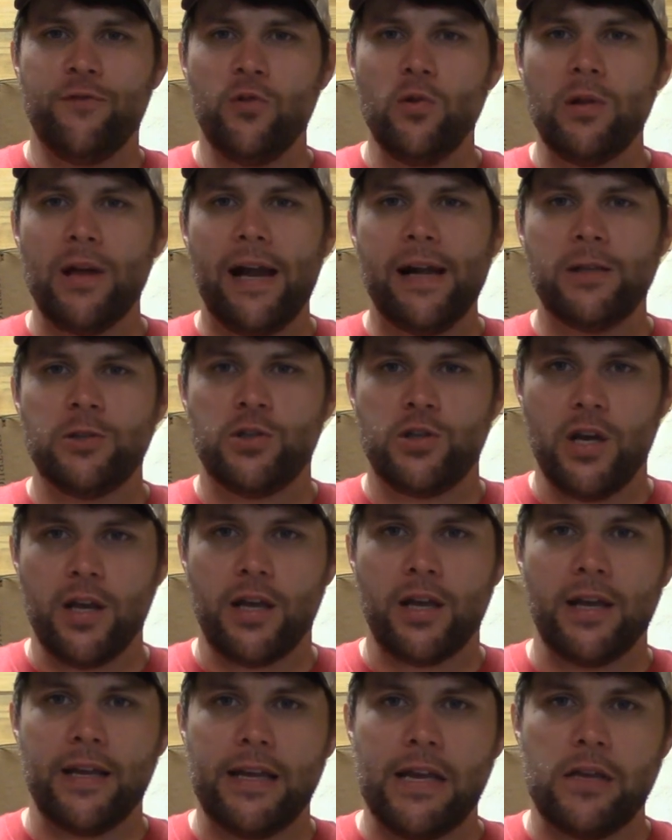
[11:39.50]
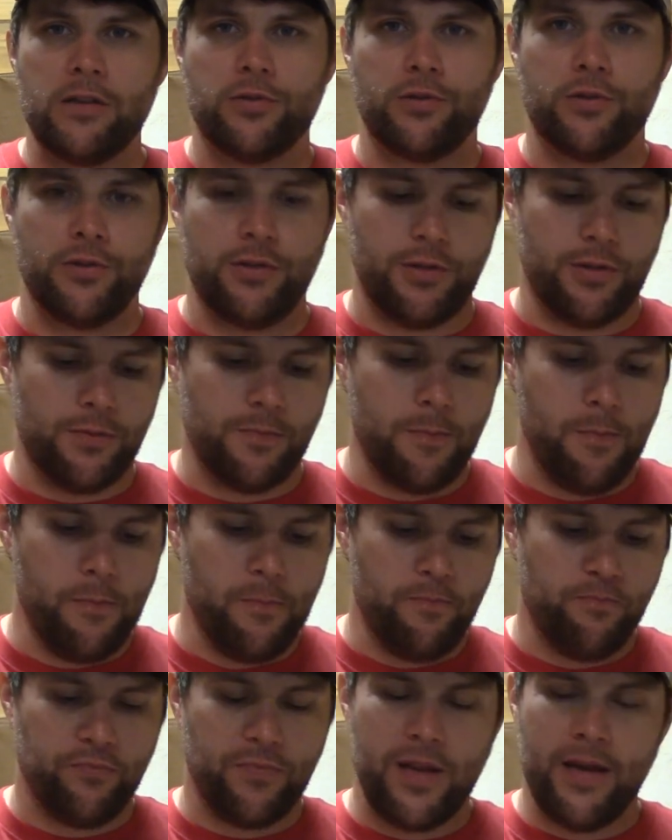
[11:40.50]
you like chicken gizzards,
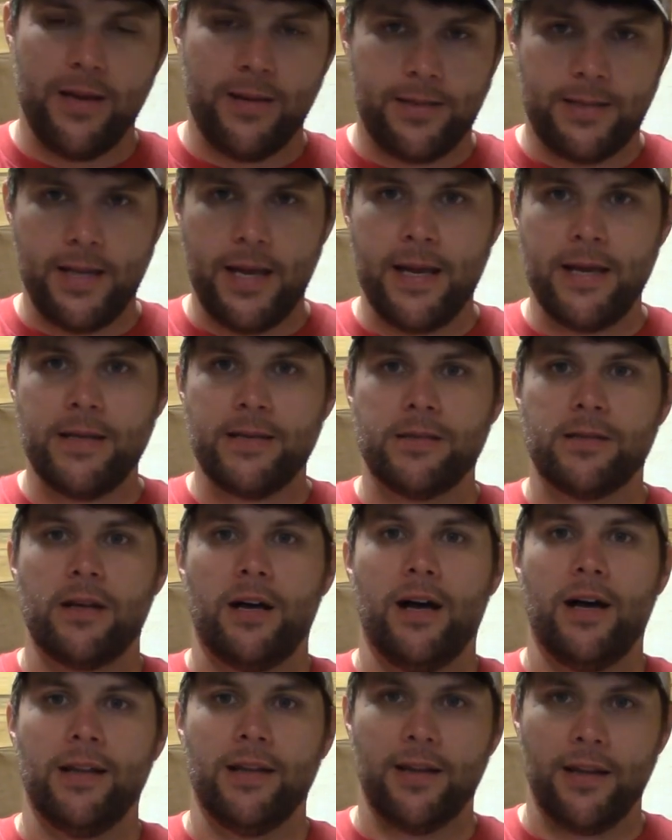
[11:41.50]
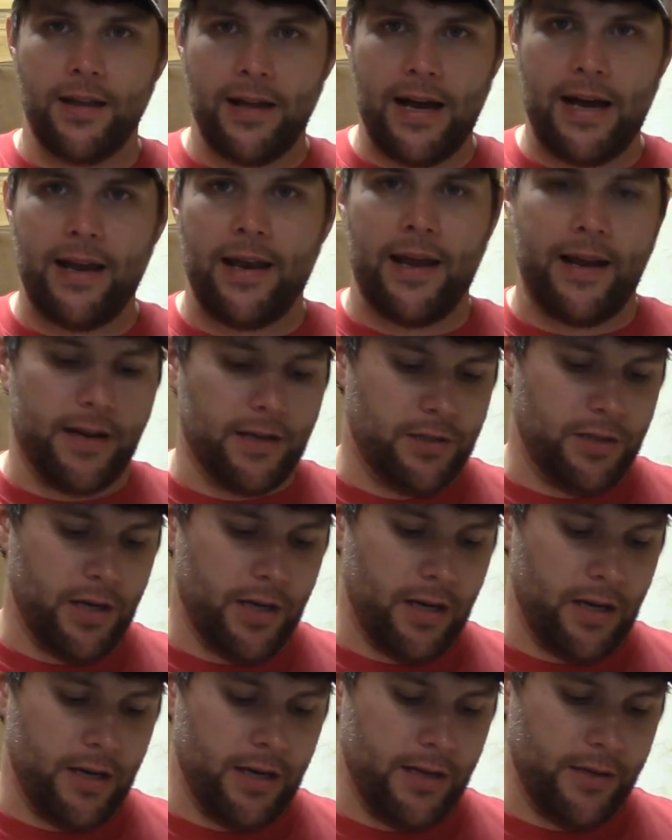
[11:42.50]
it tastes a lot like a
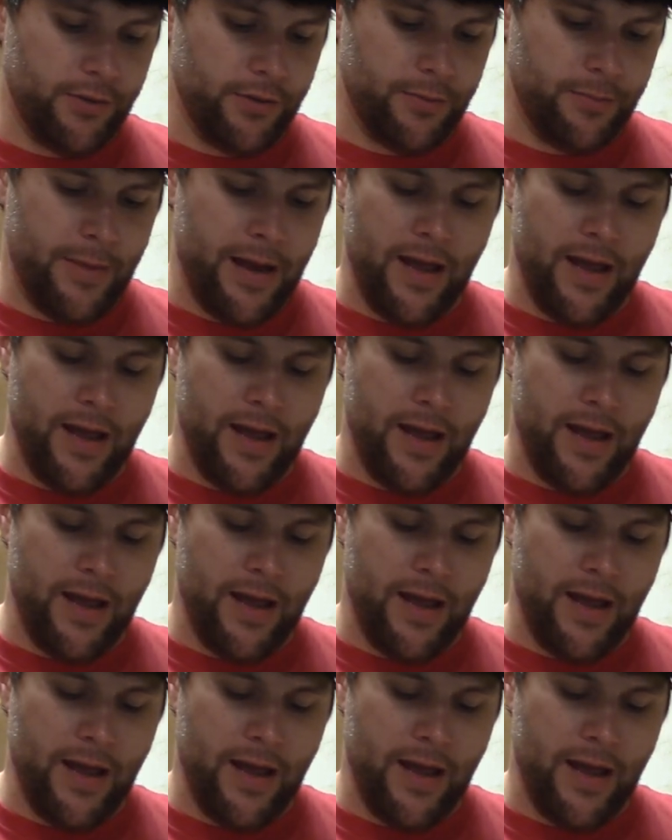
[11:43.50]
chicken gizzard.